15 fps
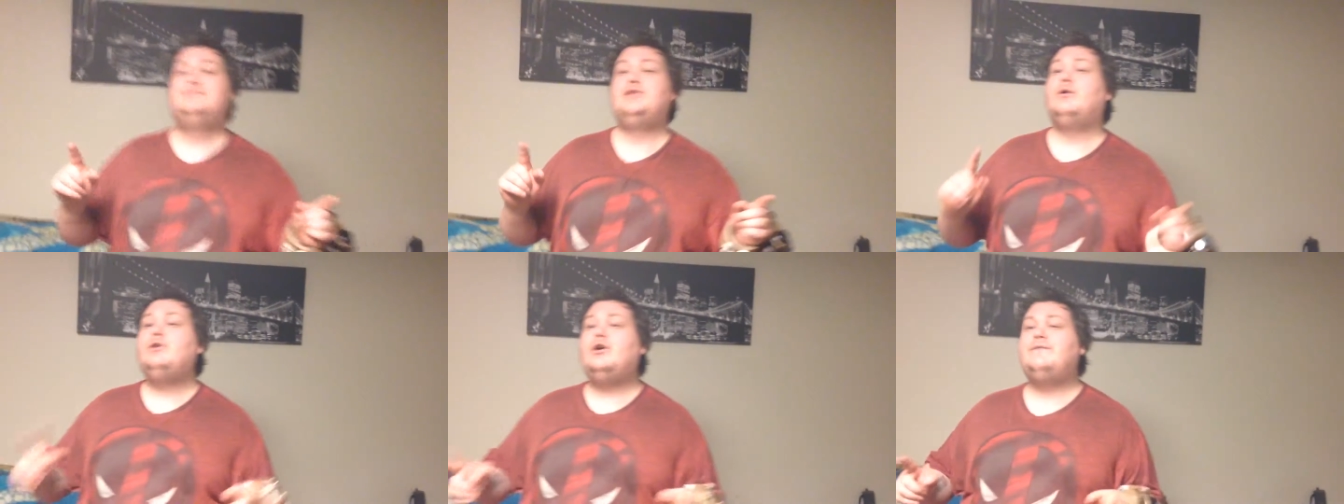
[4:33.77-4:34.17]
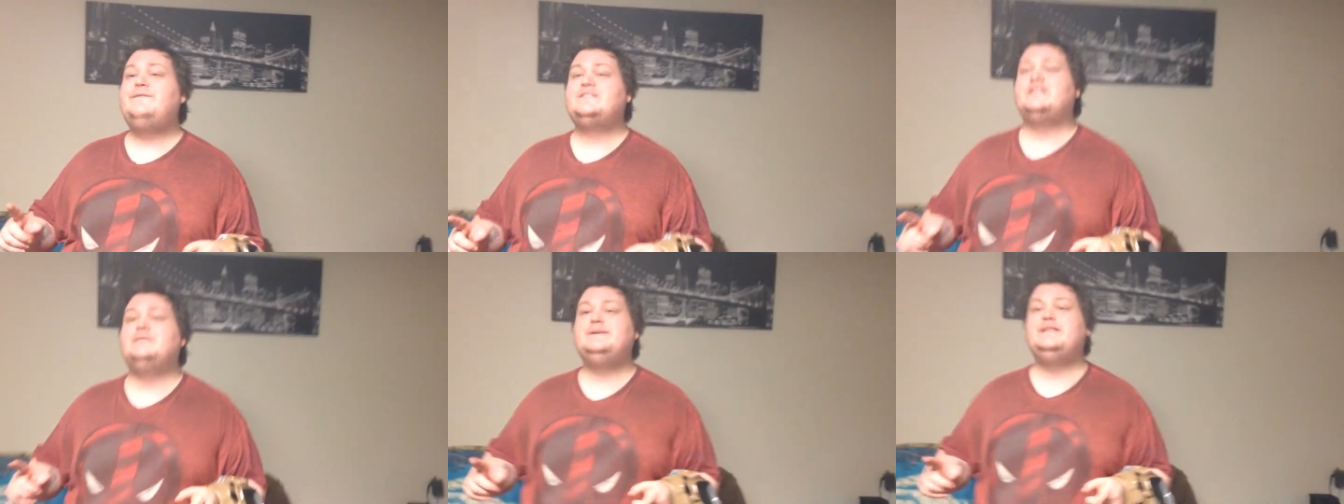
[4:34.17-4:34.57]
Don't know
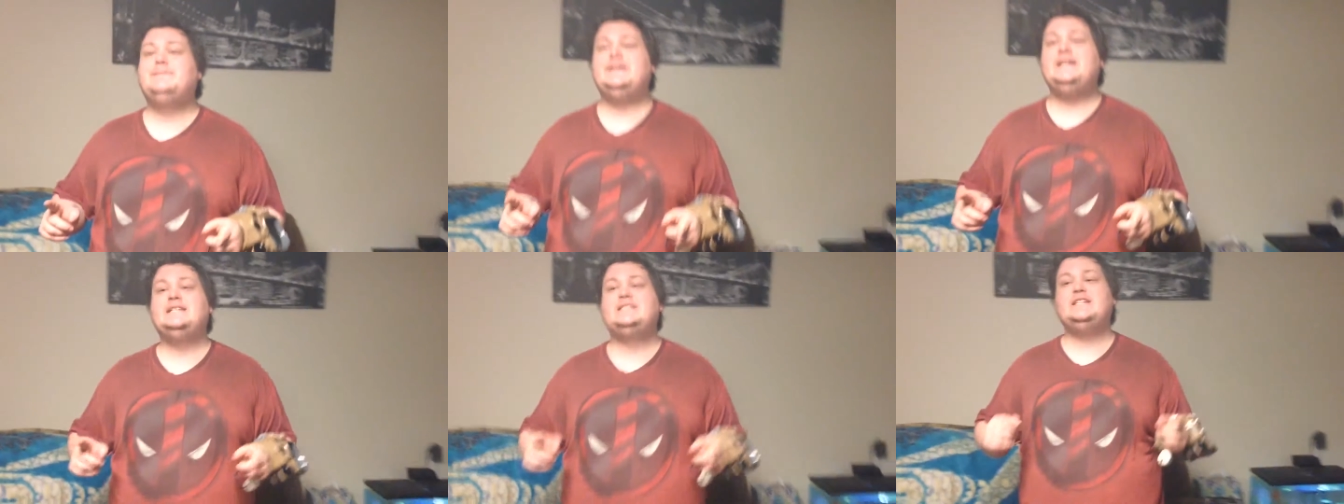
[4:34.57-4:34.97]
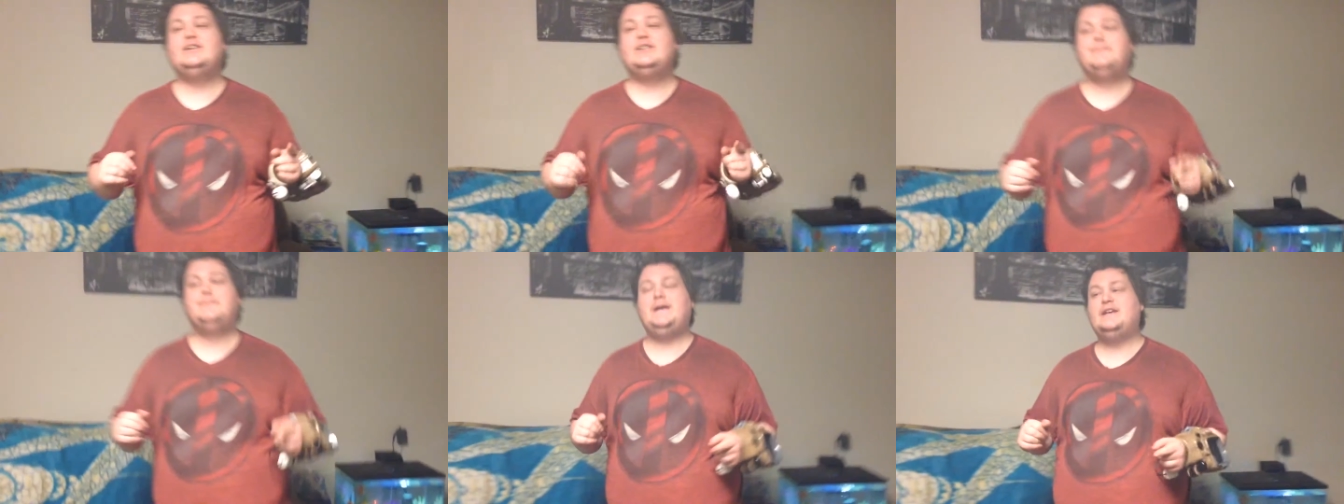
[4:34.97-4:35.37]
if it's going to be the PC
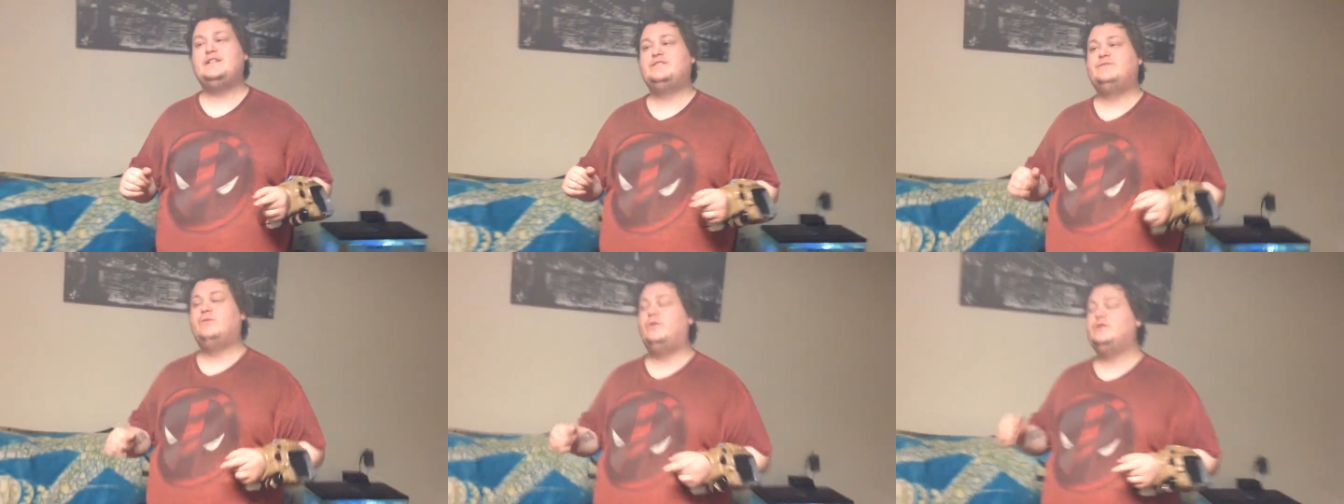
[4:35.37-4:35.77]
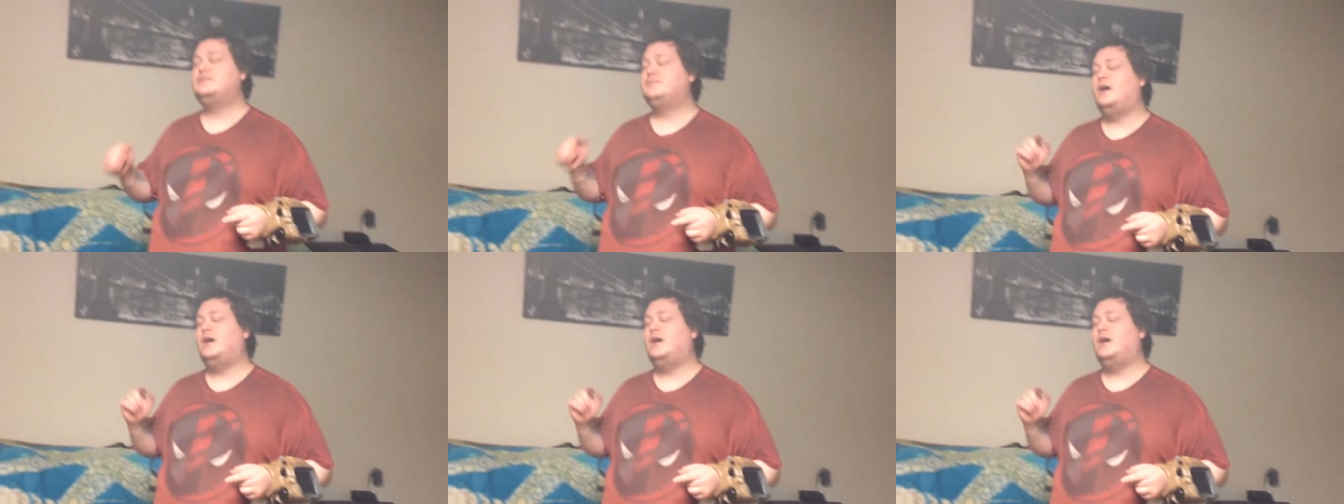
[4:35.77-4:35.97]
or the PS4.